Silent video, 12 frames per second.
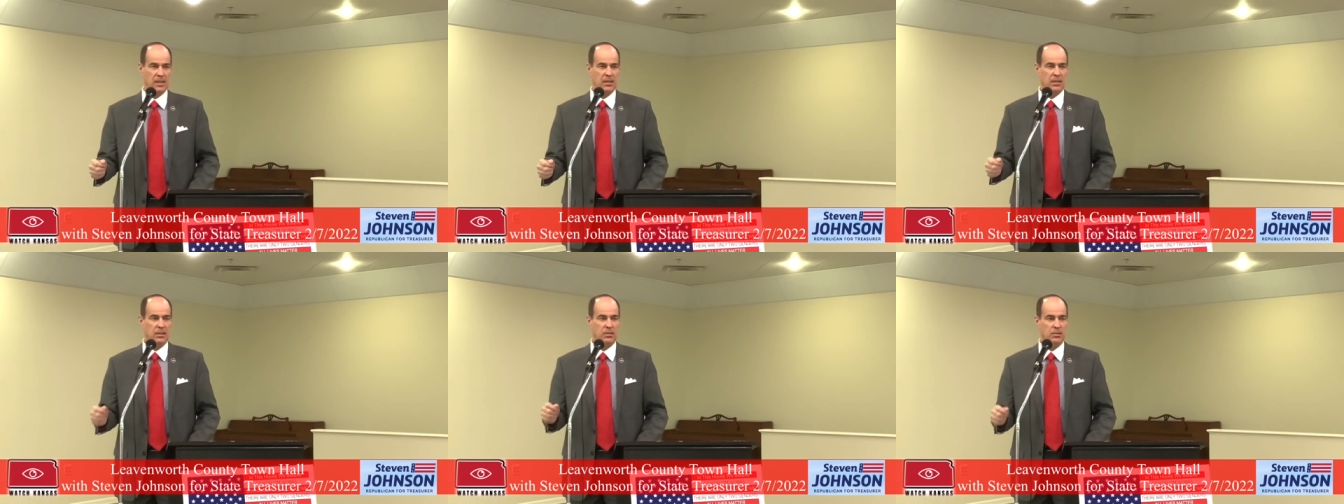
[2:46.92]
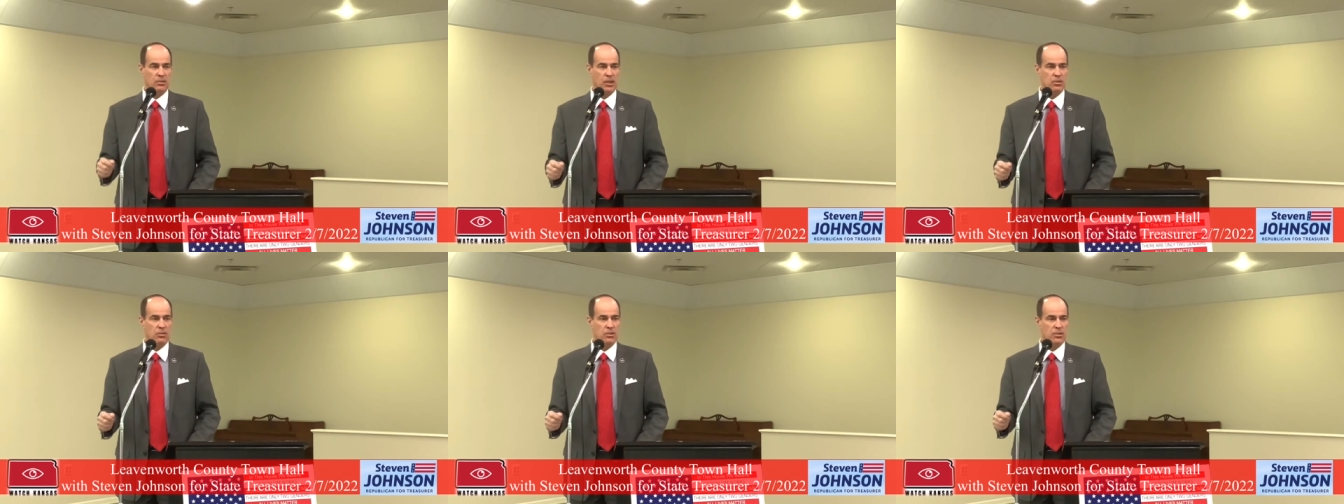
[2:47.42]
I think the
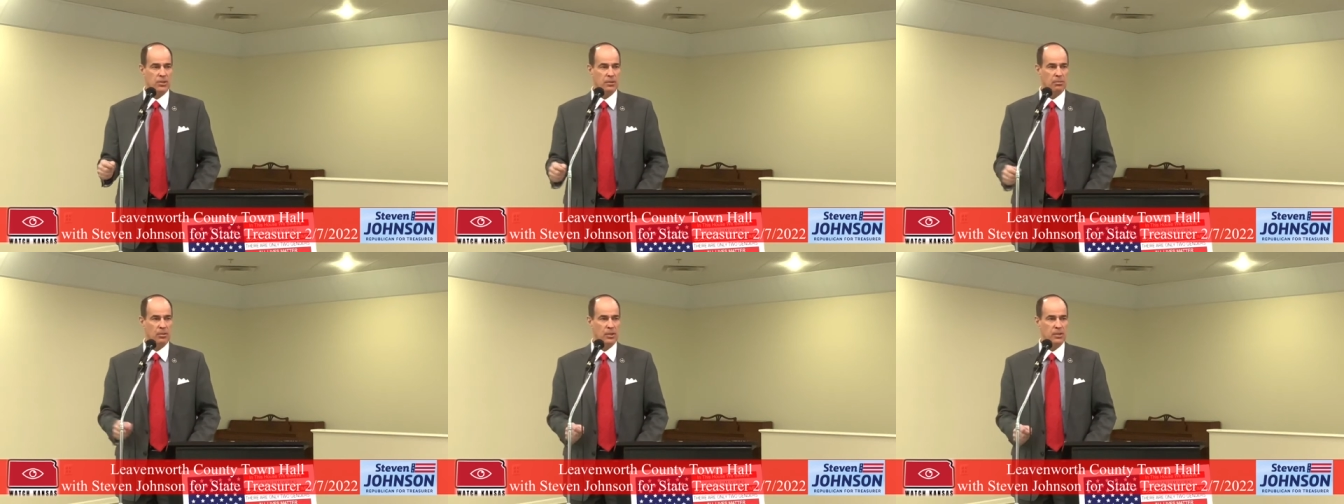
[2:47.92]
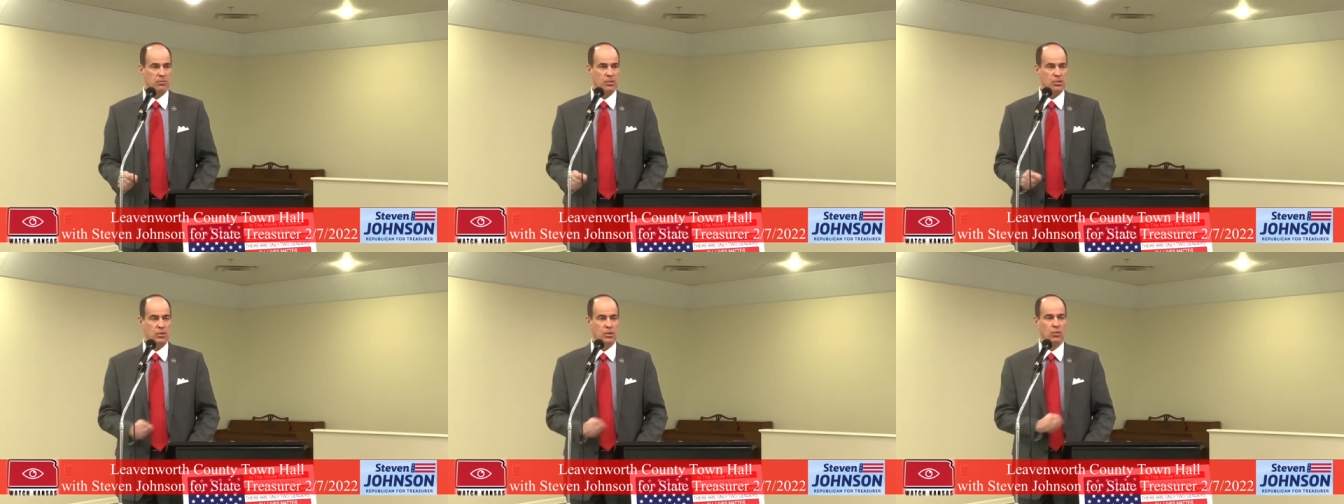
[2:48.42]
treasurer is in a place where
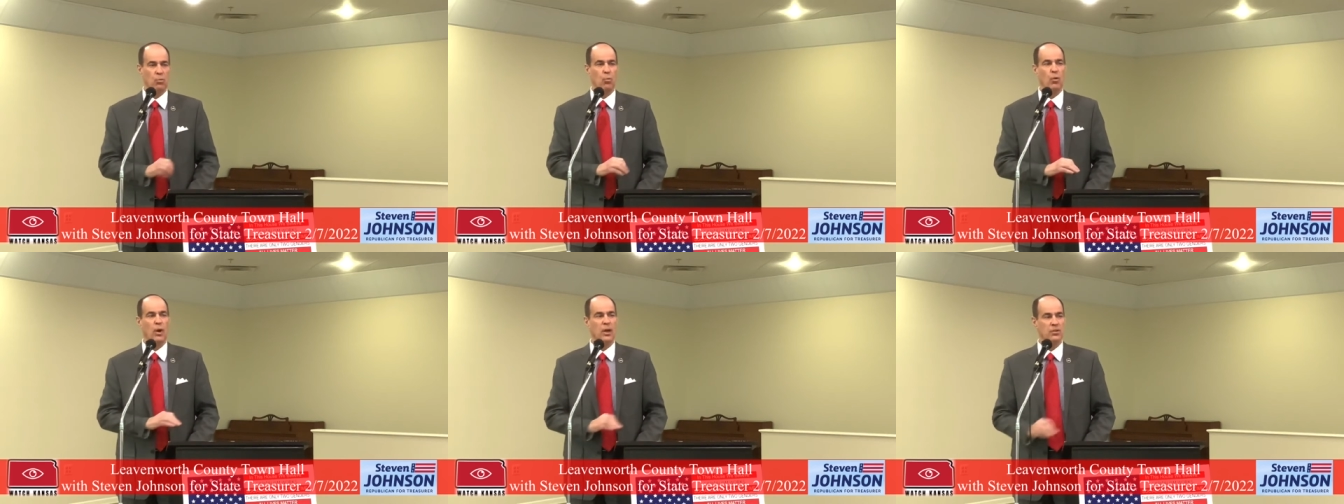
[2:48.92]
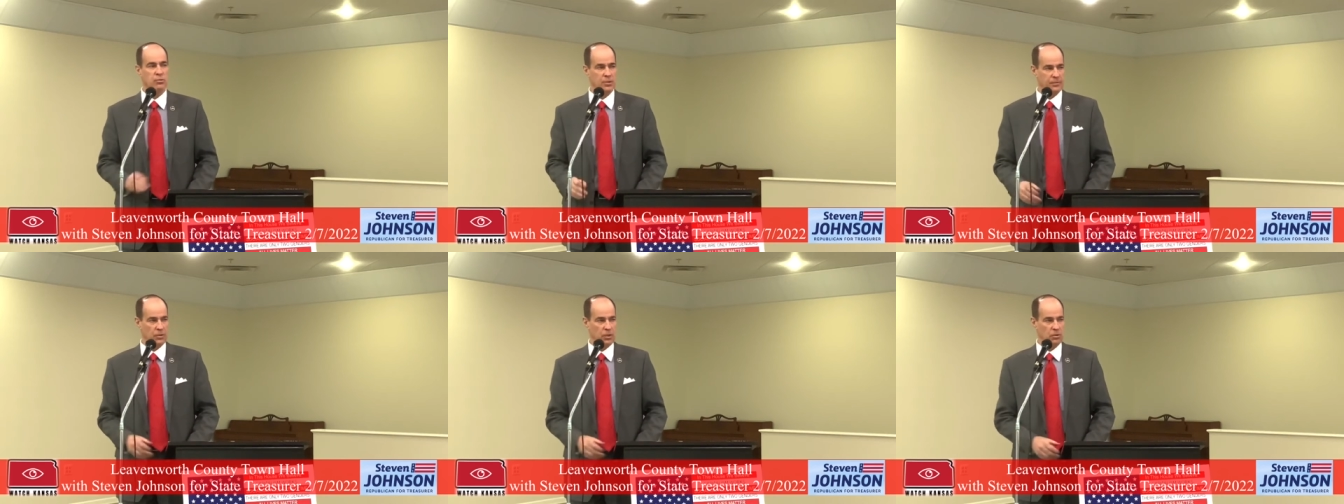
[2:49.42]
you can watch
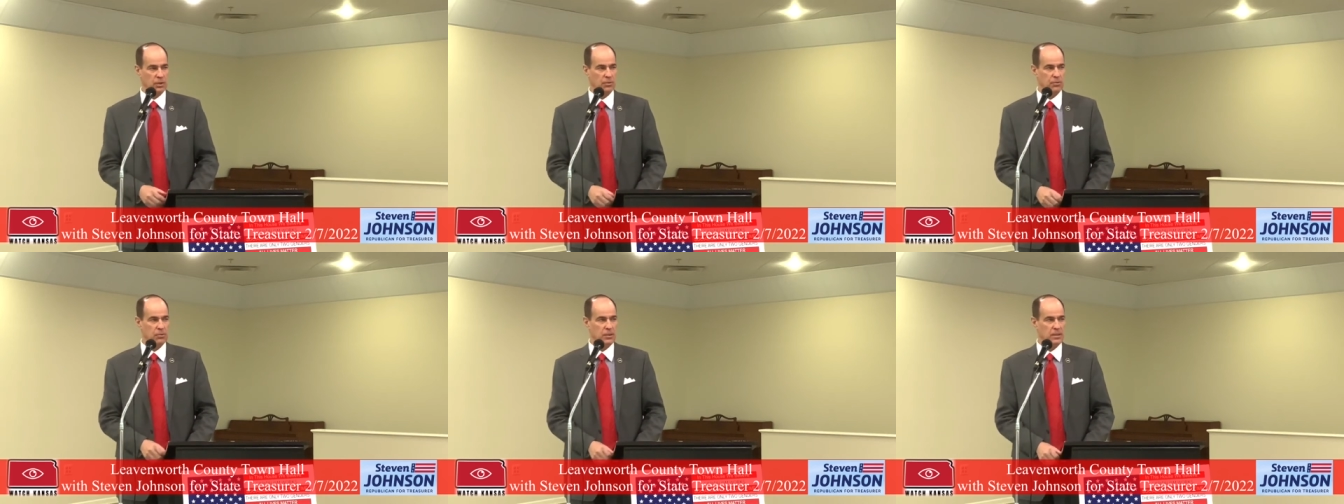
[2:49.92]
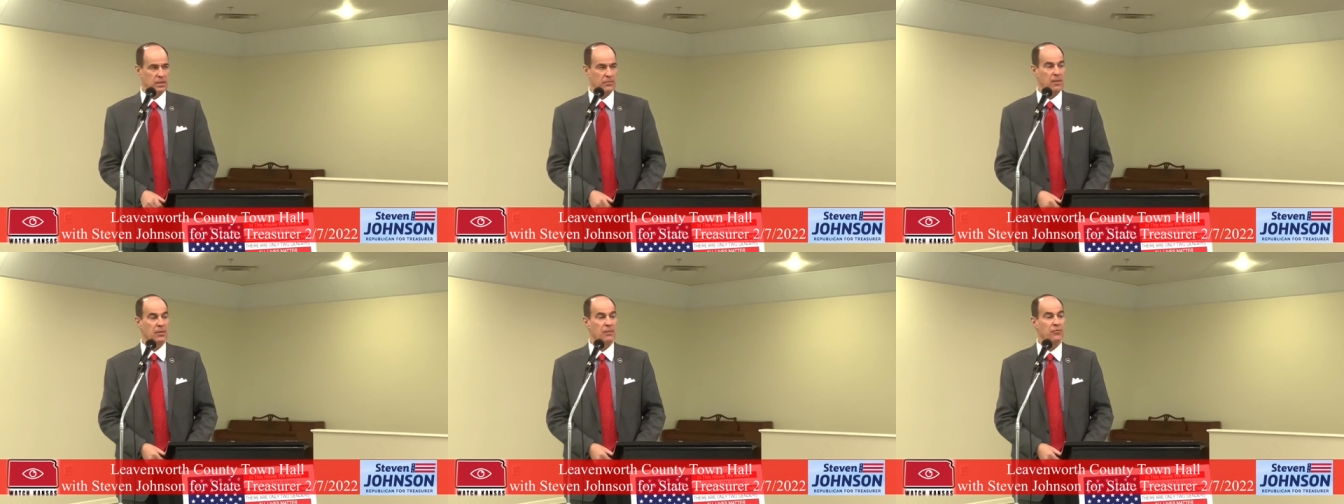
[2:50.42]
what's flowing through and give
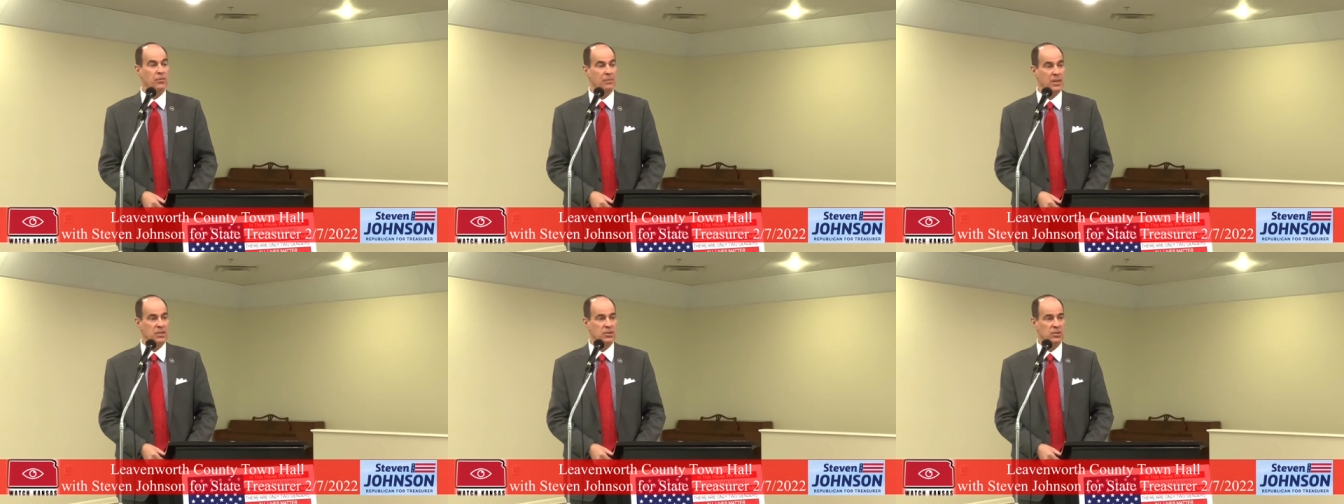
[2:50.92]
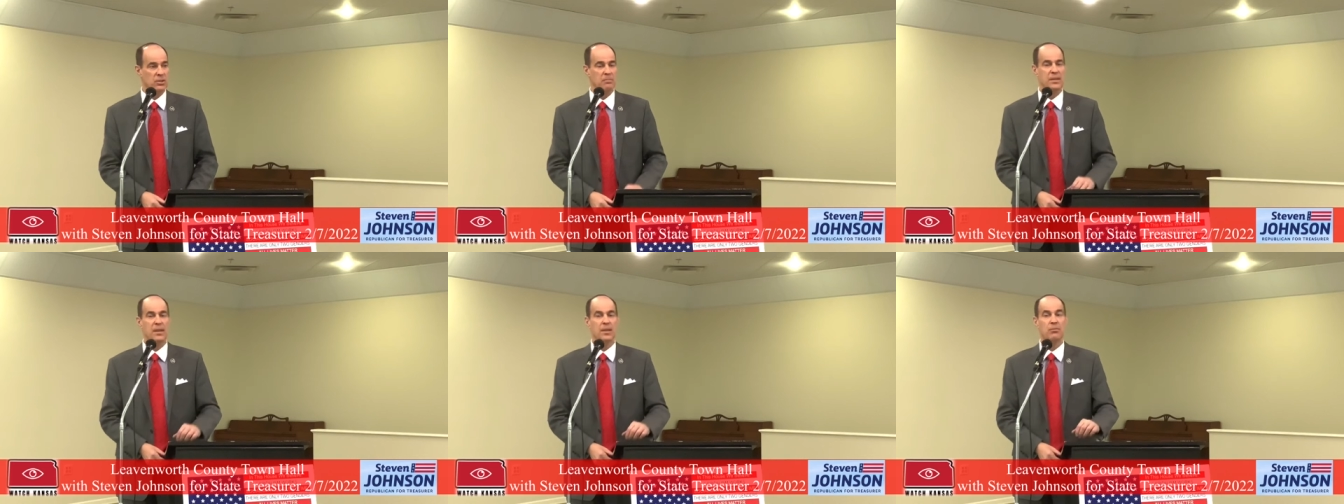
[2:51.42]
them information
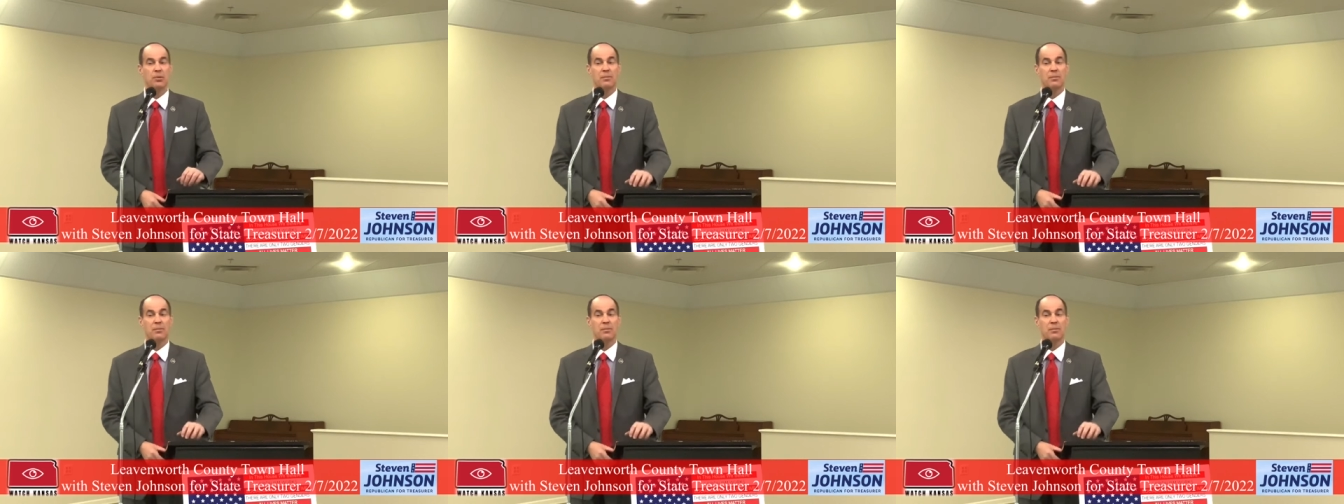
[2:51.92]
to be able